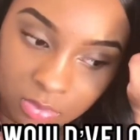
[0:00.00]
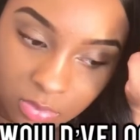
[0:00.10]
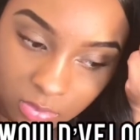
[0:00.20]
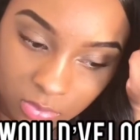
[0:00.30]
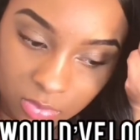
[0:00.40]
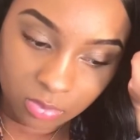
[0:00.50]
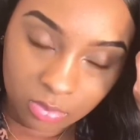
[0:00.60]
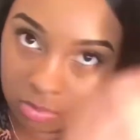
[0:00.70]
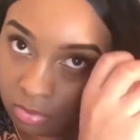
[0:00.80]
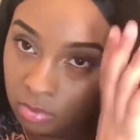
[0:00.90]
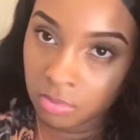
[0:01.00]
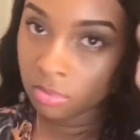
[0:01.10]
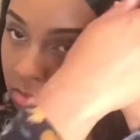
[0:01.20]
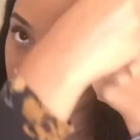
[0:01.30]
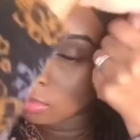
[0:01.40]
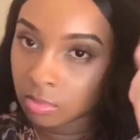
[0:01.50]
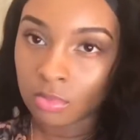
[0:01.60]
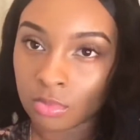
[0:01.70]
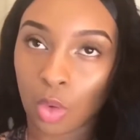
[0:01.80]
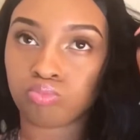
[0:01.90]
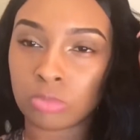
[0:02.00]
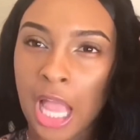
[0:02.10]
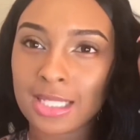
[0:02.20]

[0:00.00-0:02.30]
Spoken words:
the curl, you're gonna want to, when you curl it,